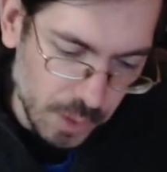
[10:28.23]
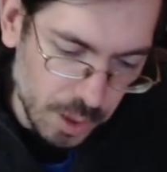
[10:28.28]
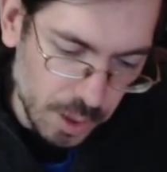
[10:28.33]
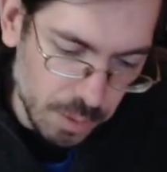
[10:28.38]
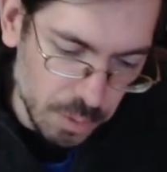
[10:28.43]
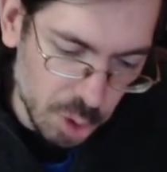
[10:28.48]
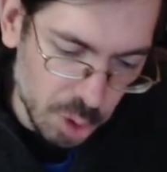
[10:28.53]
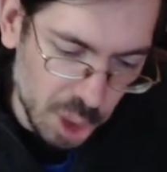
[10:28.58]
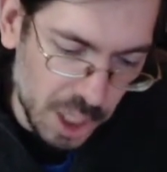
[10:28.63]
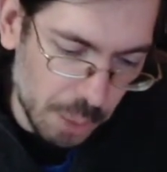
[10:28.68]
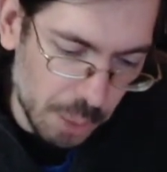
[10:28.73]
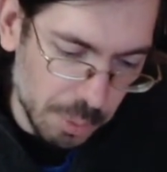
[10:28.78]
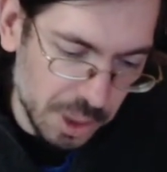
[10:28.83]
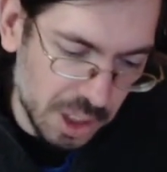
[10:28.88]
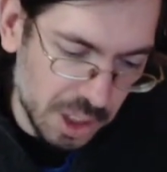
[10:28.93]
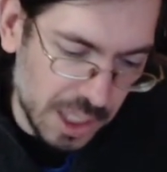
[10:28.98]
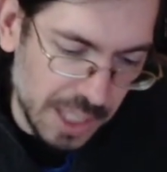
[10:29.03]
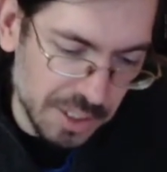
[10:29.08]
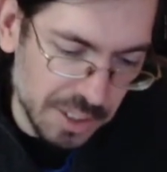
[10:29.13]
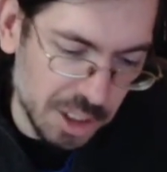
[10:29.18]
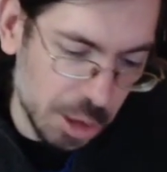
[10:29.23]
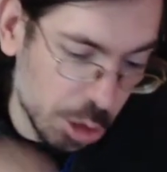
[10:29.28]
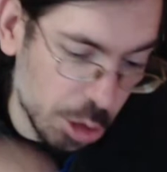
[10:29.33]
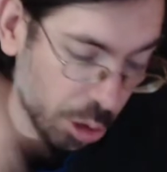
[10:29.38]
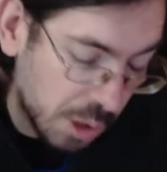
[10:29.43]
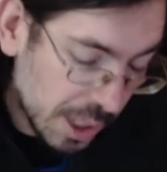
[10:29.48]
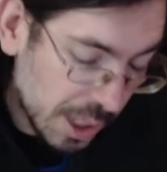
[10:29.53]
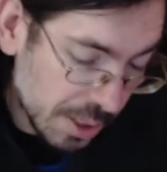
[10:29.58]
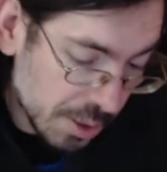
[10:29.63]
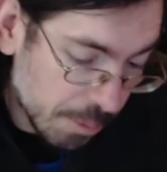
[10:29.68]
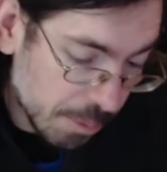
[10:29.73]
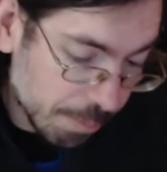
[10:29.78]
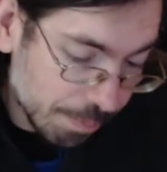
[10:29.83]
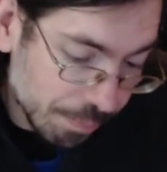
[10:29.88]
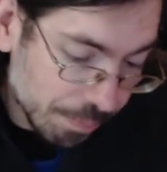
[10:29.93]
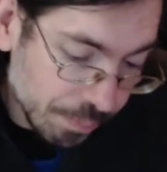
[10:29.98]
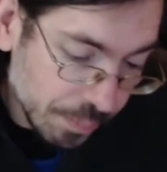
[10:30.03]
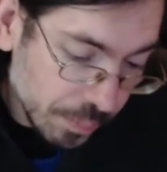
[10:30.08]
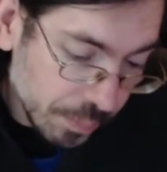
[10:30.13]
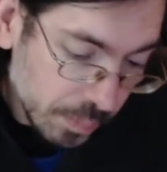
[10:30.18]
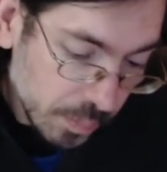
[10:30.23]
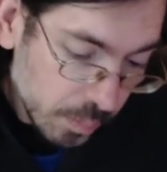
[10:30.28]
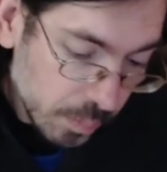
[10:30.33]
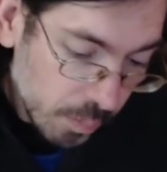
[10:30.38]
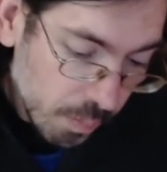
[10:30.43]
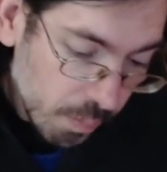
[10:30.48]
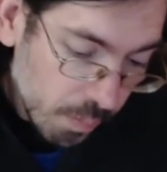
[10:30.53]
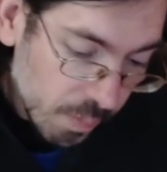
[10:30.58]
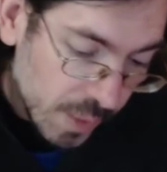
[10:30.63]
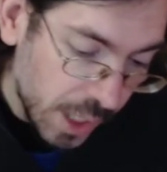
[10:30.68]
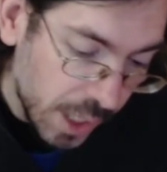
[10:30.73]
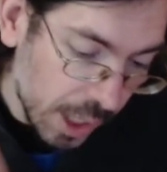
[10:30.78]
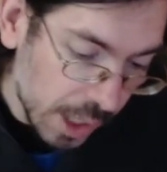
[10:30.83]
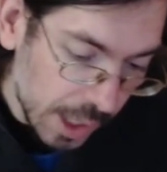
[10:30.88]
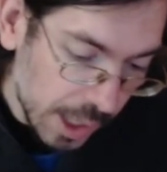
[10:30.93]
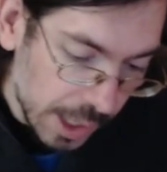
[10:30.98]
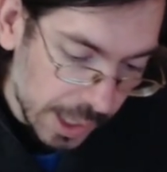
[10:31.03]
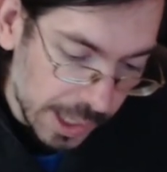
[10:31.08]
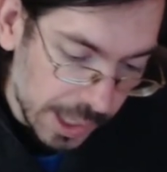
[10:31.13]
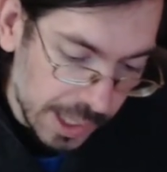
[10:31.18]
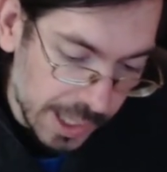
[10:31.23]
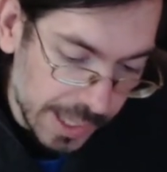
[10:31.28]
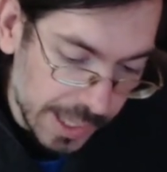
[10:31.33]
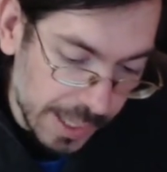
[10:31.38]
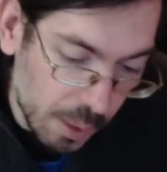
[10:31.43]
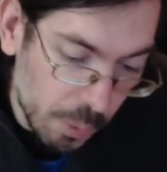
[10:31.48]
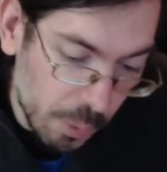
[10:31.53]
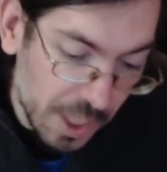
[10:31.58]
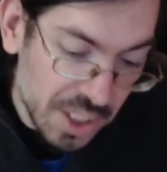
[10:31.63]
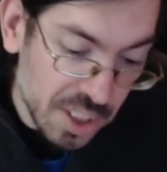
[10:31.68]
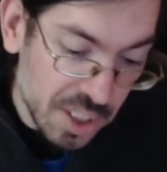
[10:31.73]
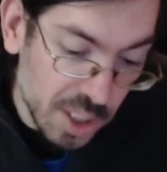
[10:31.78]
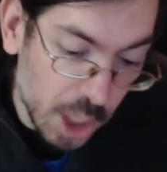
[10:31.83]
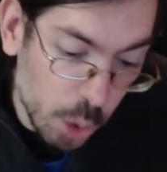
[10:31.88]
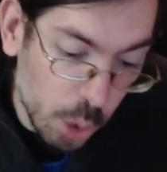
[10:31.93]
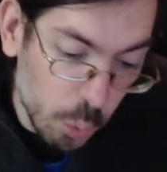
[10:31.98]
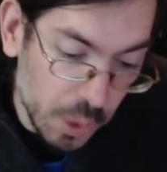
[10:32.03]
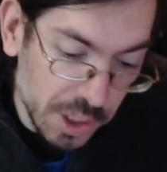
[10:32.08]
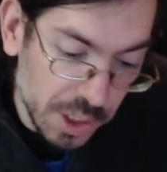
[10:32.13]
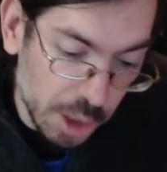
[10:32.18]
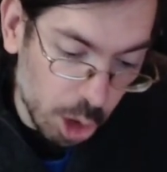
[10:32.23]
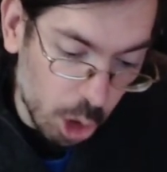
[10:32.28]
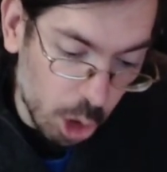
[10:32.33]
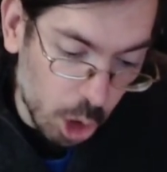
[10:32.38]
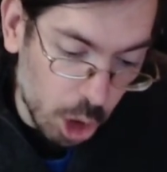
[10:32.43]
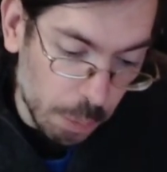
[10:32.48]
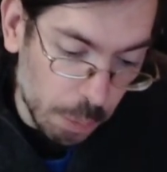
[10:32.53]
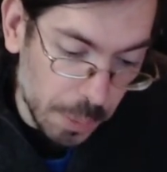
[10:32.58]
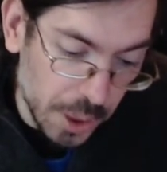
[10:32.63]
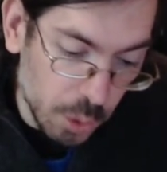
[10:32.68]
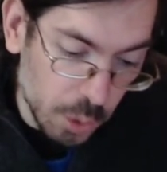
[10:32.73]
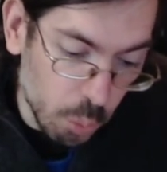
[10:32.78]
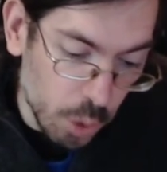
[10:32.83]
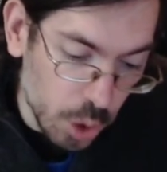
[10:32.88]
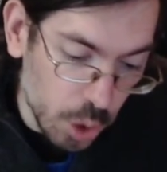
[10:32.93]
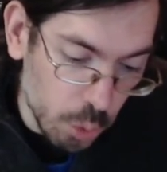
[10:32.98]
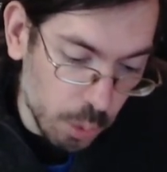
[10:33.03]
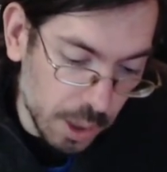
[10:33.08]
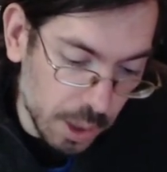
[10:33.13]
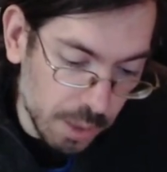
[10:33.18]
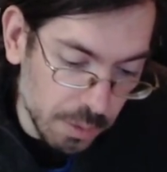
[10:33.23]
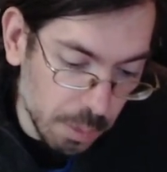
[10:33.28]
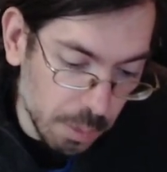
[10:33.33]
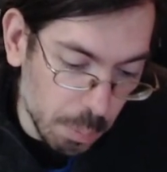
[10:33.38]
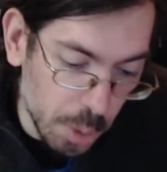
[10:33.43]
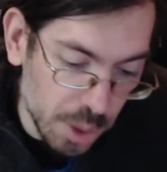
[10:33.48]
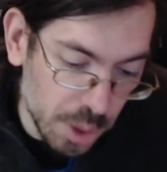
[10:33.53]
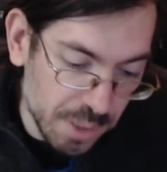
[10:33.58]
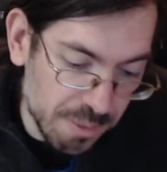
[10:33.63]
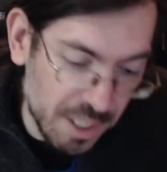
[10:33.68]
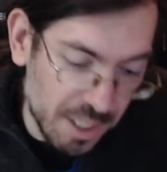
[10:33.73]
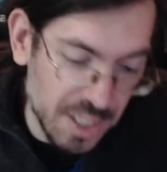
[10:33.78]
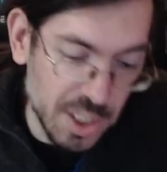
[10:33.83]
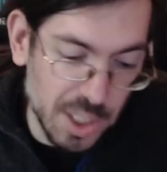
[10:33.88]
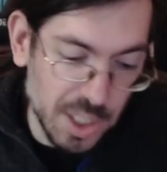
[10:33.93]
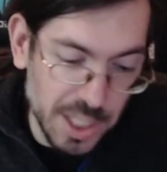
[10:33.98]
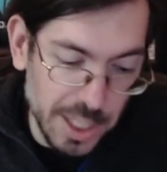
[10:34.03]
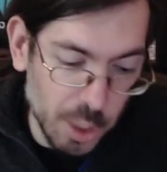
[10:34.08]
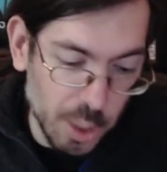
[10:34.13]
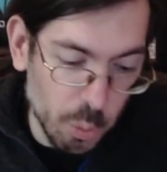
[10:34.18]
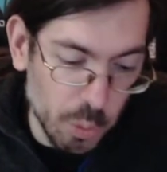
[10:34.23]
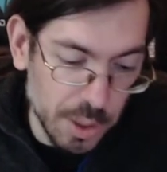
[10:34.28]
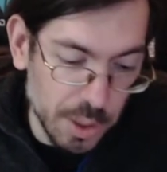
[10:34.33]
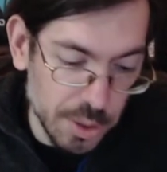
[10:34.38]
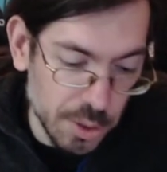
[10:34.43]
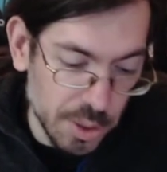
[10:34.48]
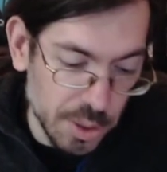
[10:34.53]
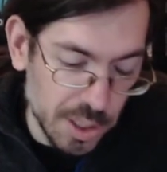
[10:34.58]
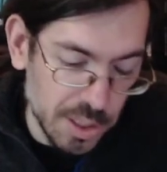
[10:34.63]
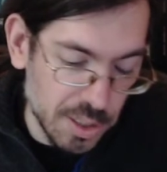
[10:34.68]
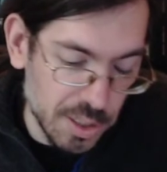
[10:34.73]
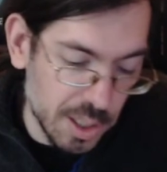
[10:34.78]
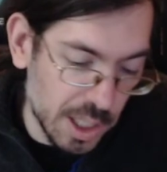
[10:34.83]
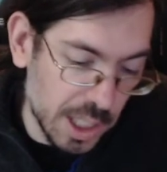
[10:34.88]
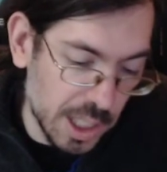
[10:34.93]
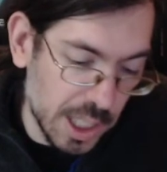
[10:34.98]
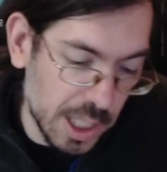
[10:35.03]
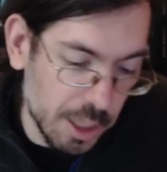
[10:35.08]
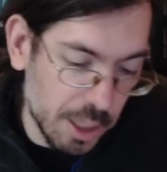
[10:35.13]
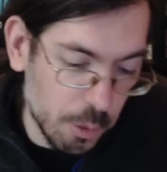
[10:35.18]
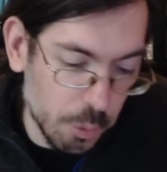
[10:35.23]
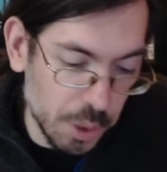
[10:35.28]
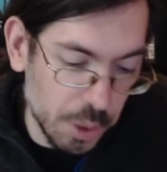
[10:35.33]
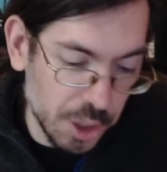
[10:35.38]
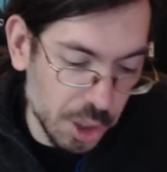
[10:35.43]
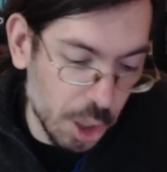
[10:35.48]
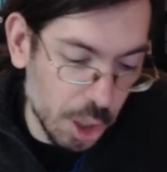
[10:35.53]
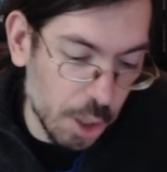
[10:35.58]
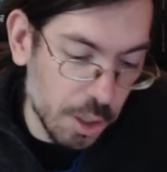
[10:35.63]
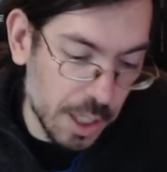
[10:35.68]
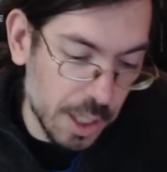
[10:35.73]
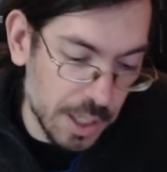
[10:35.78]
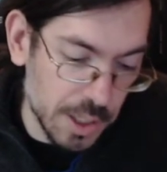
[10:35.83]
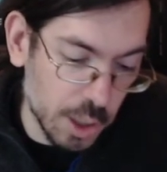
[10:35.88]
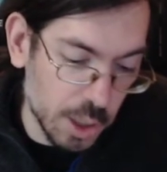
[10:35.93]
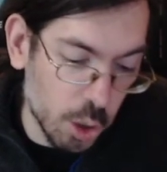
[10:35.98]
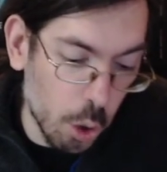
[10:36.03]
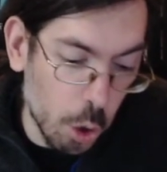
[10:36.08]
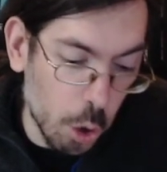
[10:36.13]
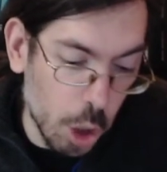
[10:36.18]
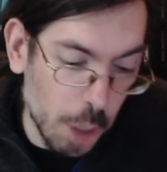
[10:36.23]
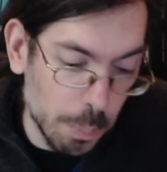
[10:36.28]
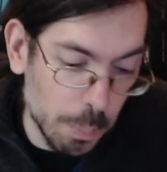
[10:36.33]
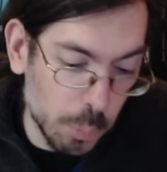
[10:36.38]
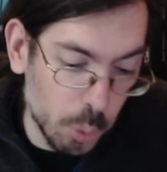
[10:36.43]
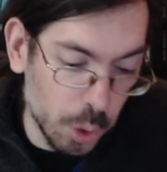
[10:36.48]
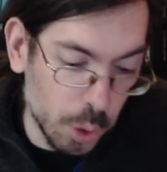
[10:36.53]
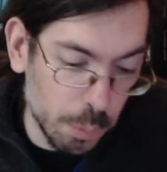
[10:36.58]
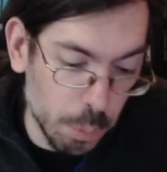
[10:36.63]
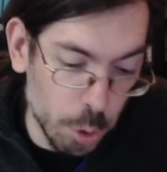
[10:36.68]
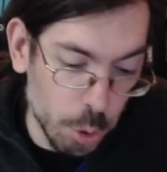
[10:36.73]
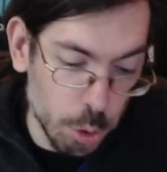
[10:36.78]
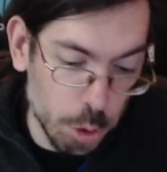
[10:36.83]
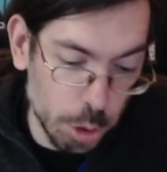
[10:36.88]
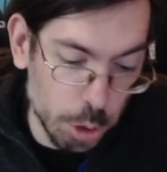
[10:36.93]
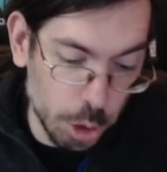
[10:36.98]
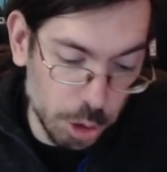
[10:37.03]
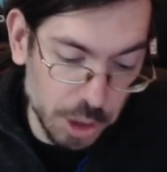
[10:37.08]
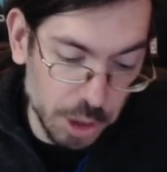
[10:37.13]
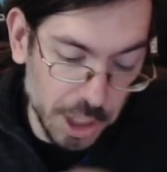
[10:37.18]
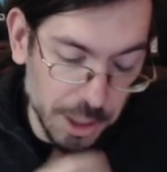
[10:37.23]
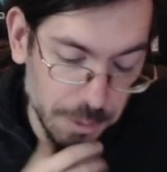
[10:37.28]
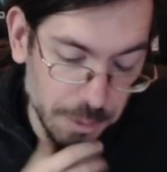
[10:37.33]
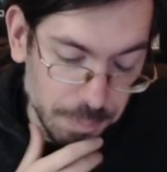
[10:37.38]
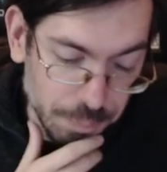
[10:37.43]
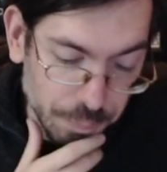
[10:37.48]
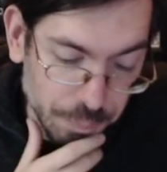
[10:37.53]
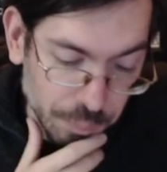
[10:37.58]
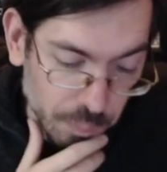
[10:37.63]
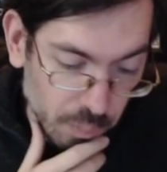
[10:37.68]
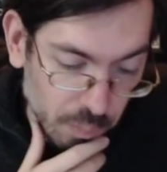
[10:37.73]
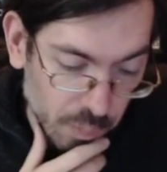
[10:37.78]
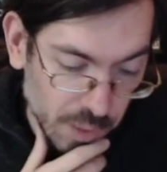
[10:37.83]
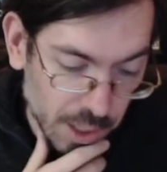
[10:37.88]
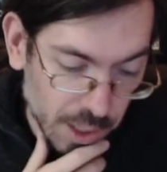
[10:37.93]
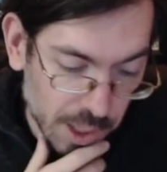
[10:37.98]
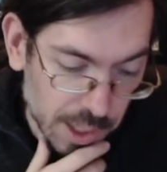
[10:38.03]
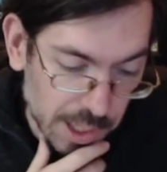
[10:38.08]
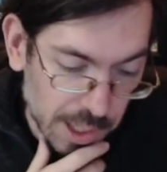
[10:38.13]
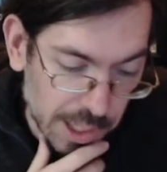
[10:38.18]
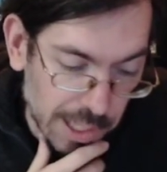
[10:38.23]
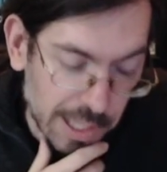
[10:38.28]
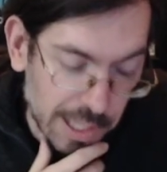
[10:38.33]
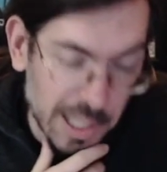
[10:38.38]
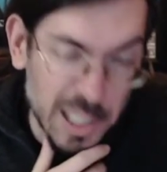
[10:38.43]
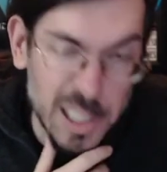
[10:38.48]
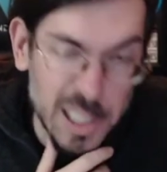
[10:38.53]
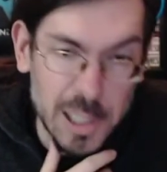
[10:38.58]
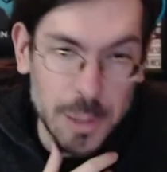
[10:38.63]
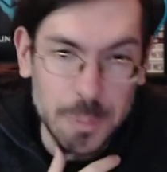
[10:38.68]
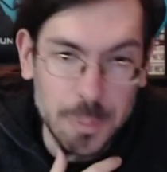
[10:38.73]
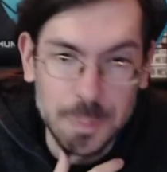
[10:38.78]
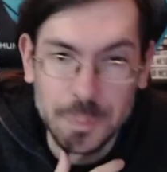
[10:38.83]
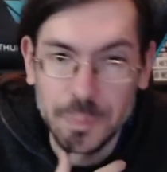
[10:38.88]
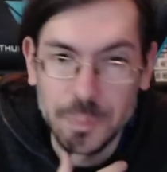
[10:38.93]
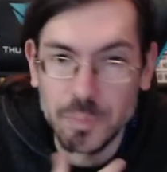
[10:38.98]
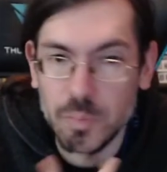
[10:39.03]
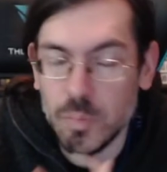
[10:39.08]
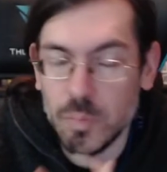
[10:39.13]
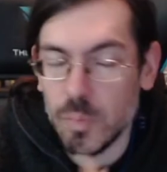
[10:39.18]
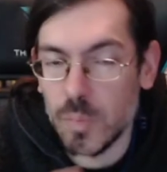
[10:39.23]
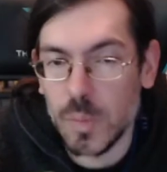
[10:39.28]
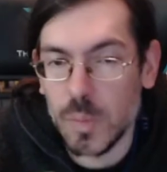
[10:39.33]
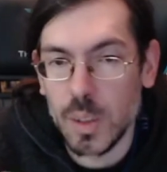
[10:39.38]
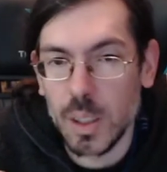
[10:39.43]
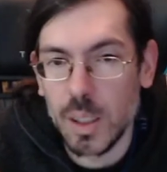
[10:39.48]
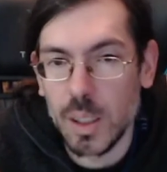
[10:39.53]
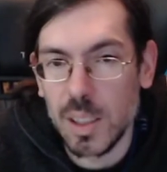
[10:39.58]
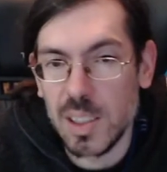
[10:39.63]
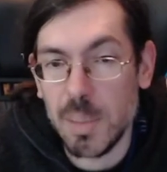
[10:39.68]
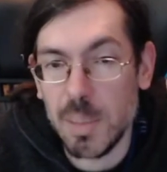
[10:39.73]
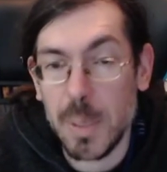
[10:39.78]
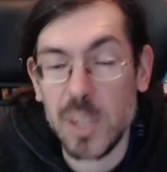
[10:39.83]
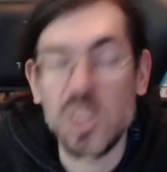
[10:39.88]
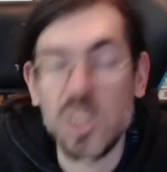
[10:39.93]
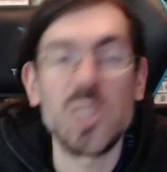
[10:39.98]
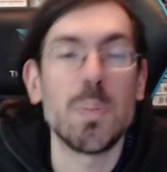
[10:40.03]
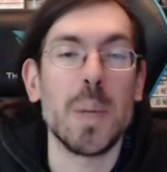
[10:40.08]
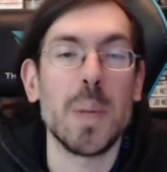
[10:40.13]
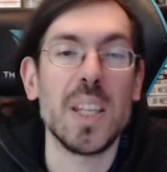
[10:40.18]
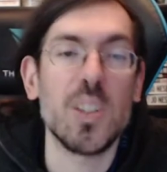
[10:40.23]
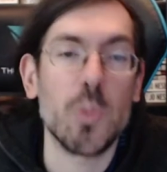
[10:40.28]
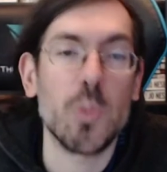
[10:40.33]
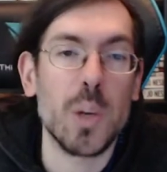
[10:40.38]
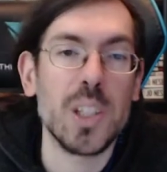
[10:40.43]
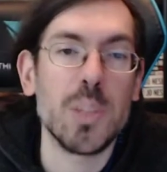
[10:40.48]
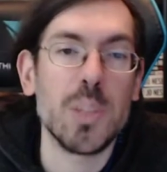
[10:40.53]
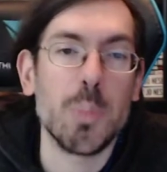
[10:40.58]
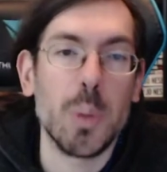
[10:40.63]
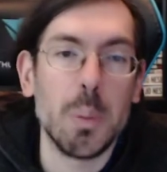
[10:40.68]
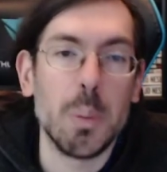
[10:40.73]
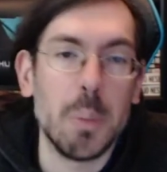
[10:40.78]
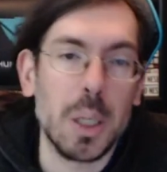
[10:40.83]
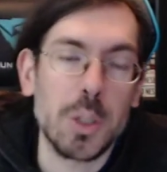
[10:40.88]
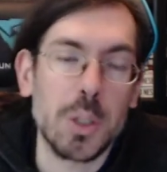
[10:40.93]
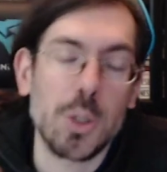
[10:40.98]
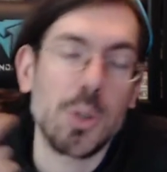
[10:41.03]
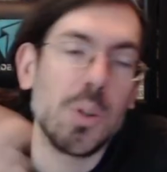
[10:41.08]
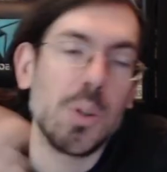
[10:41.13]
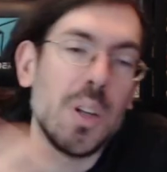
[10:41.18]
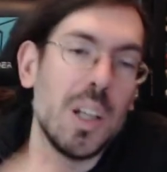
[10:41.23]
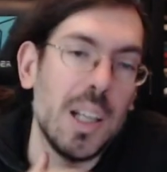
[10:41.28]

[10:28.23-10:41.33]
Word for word: So yeah, I really liked Hinterlands. Red Star Winter Orbit was one of the most fascinating ones. It's written as a co-op with Bruce Sterling. It's about space race, pretty much.